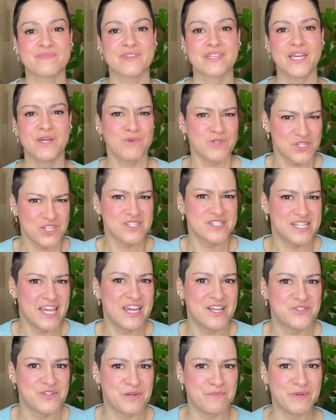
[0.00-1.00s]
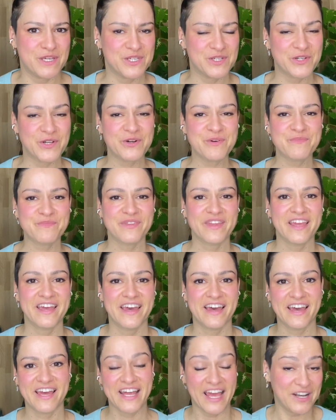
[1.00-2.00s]
just daydreaming, you know?
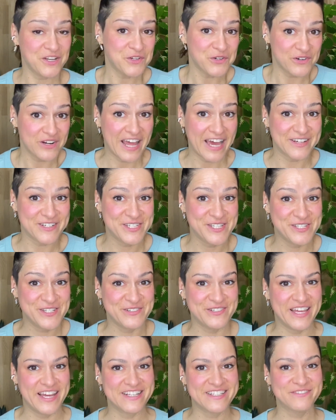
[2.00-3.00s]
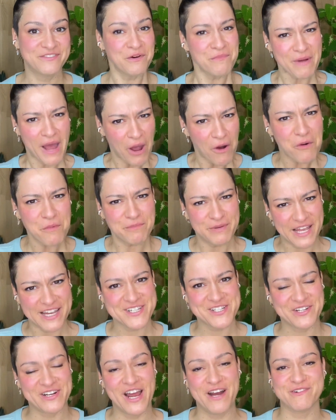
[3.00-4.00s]
And you're allowed to do that. For my own
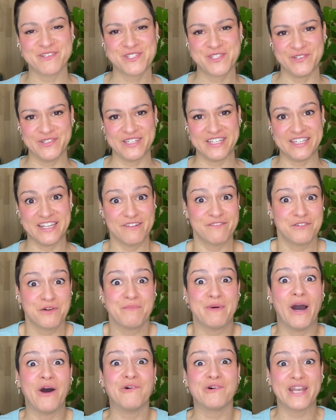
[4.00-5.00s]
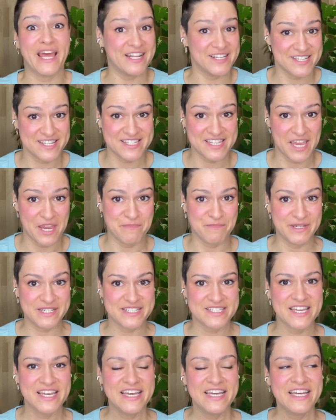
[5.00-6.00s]
pleasure, I was doing it, and for my own
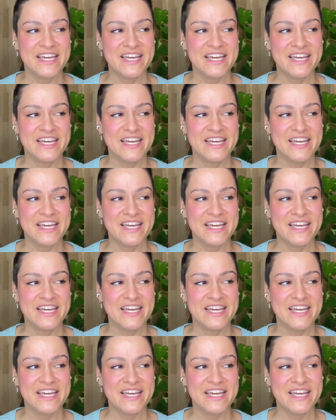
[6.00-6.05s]
entertainment.